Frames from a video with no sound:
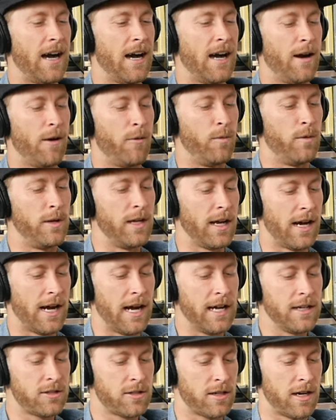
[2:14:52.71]
we,
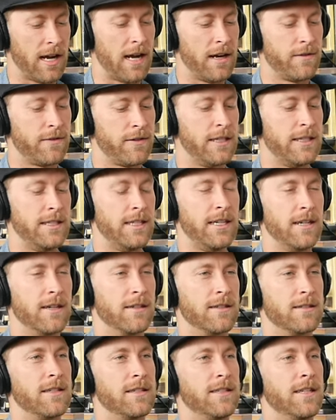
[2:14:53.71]
I tried for
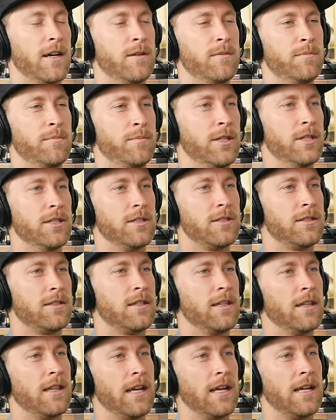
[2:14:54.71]
years to tell Butch
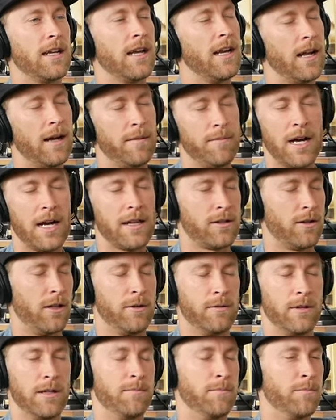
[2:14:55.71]
to like, and I'm not the only one,